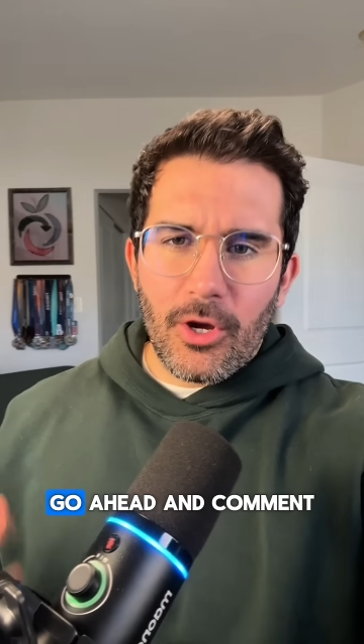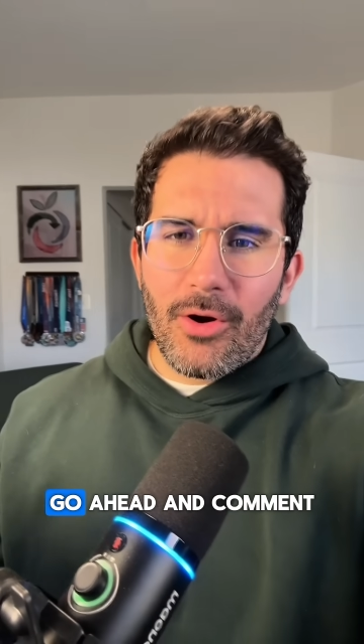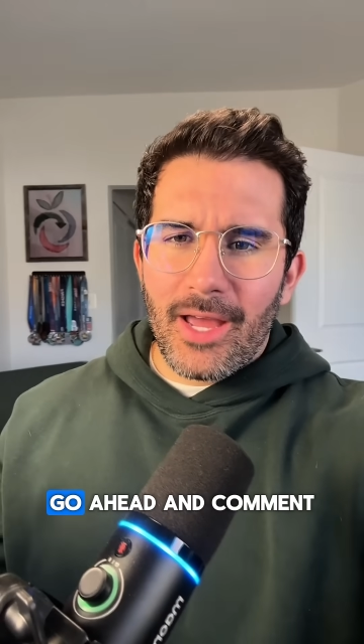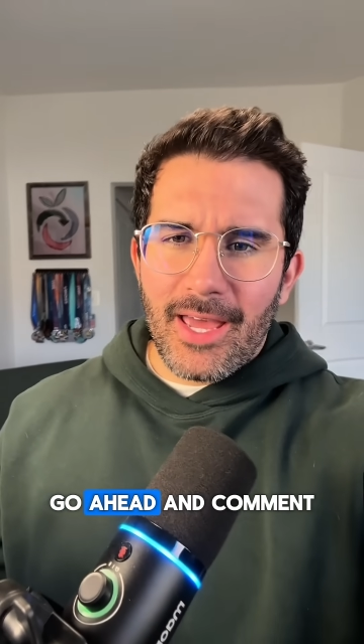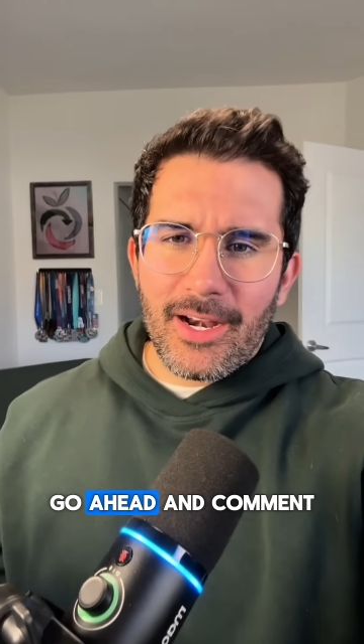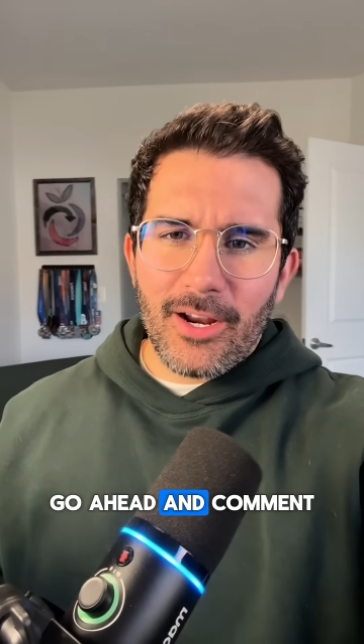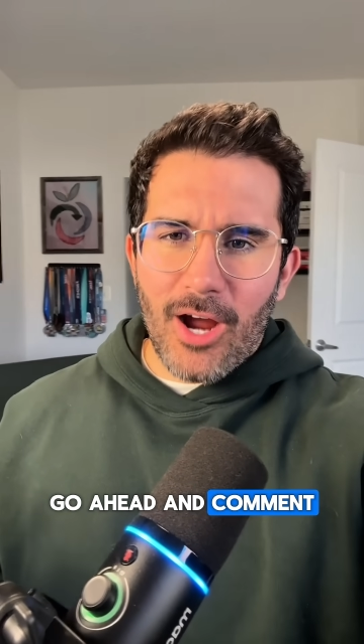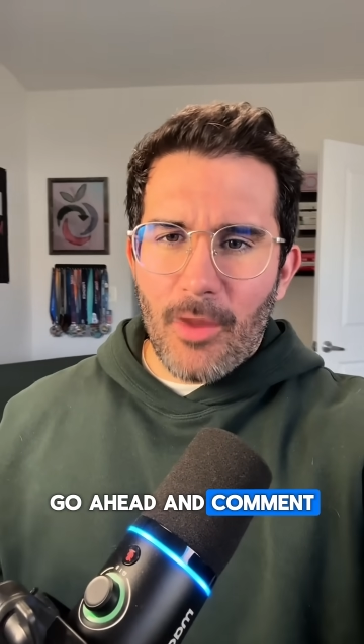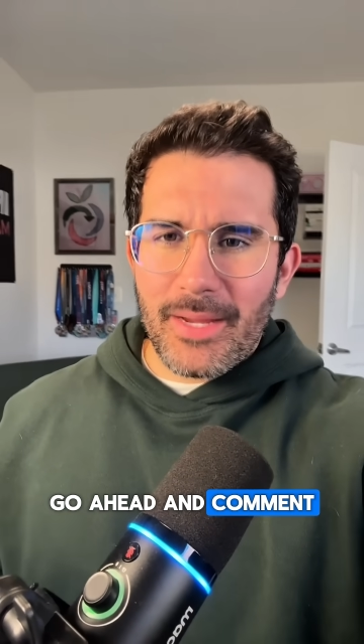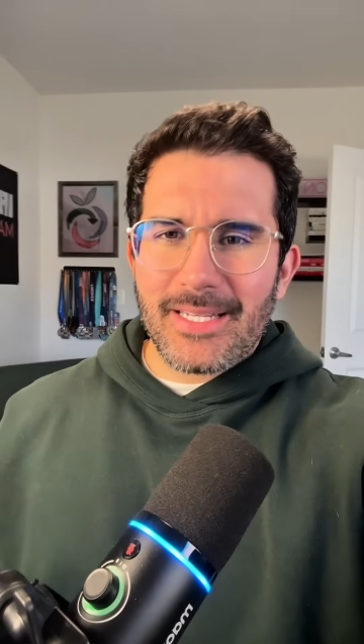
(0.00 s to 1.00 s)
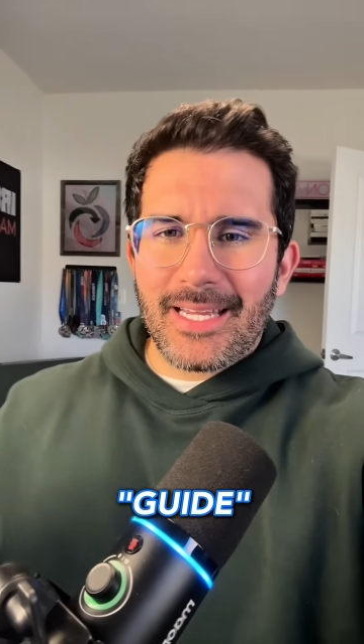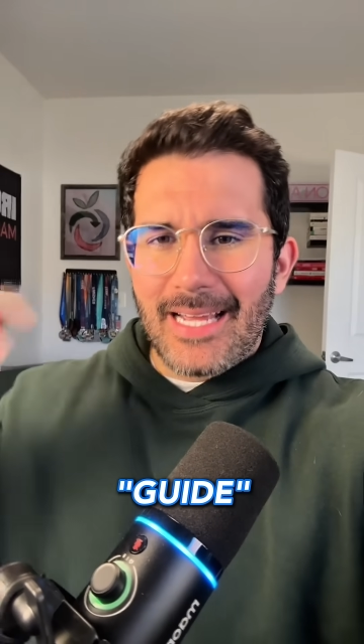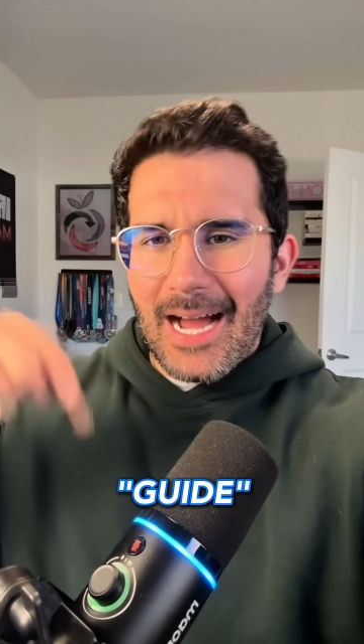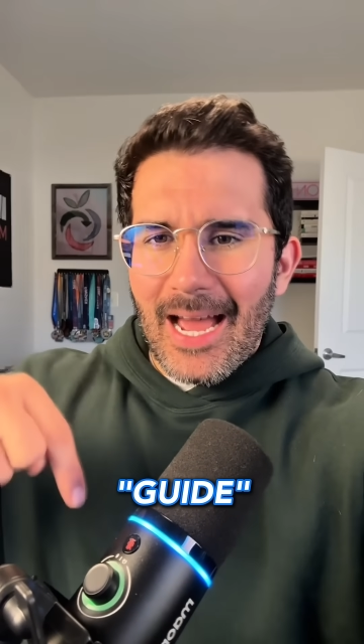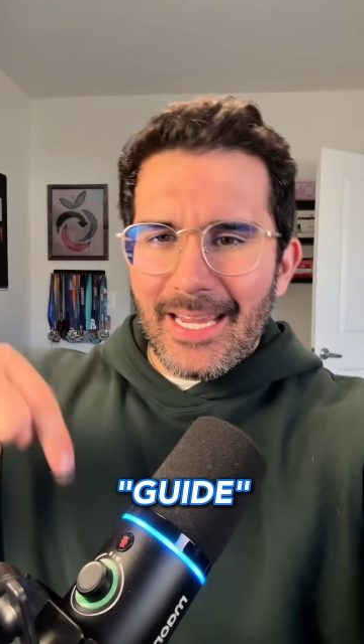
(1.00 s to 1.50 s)
Go ahead and comment
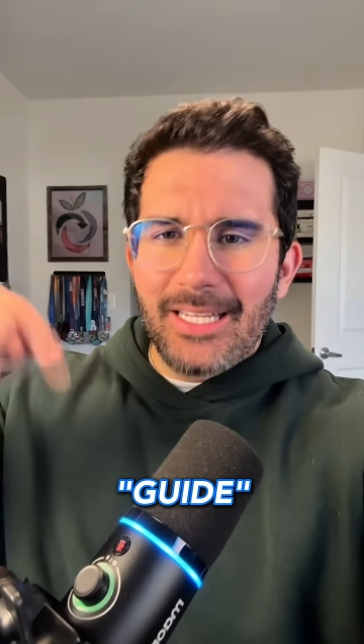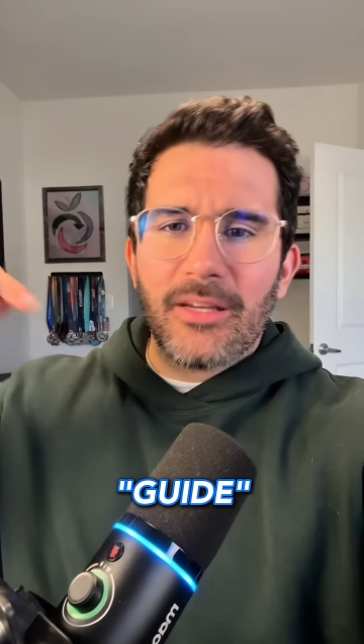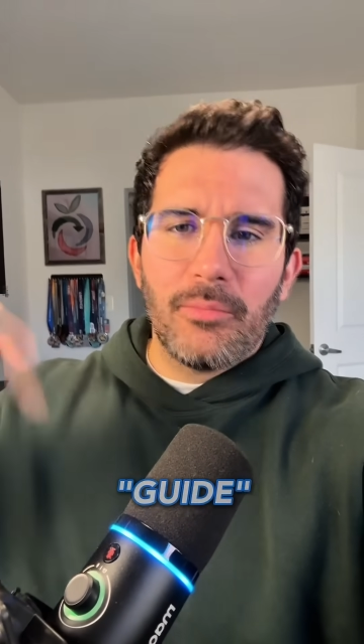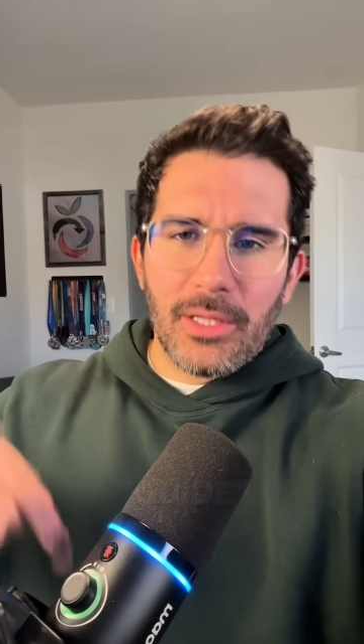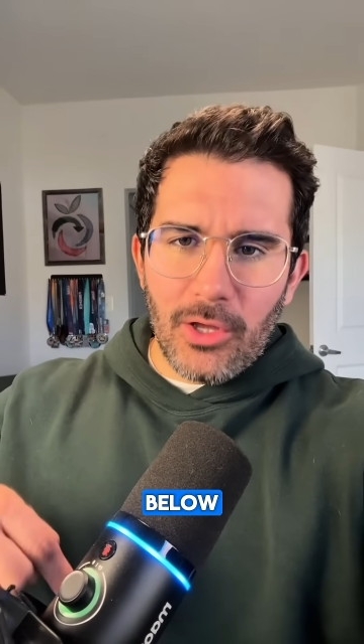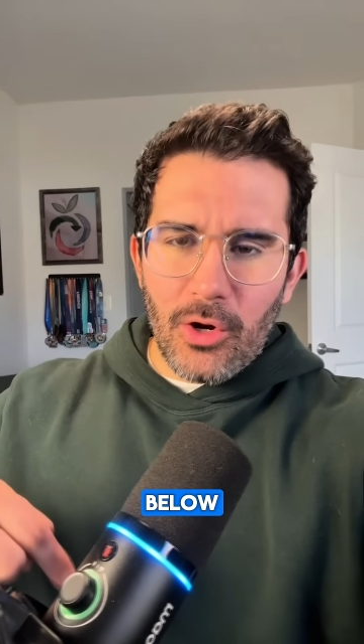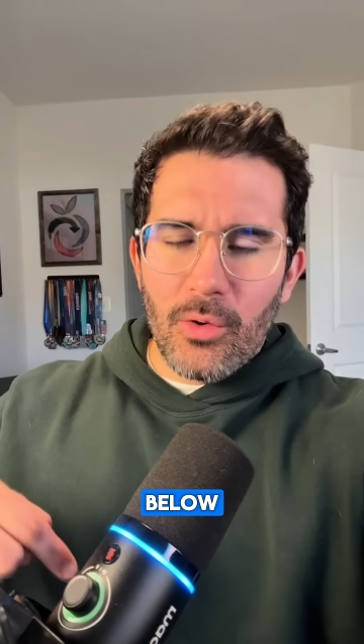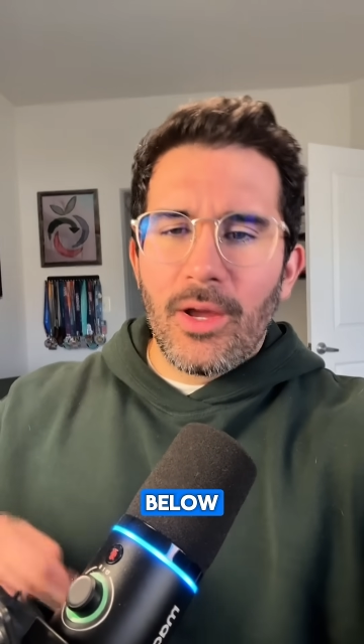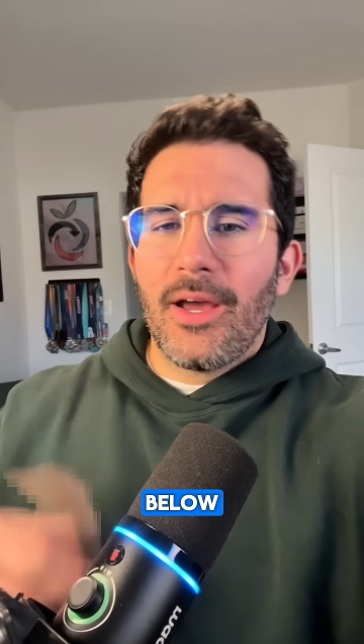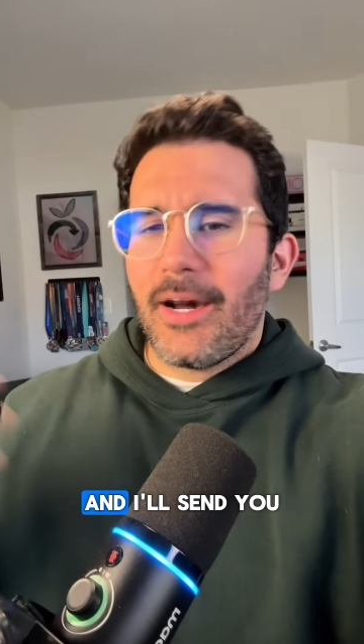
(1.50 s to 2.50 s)
guide below,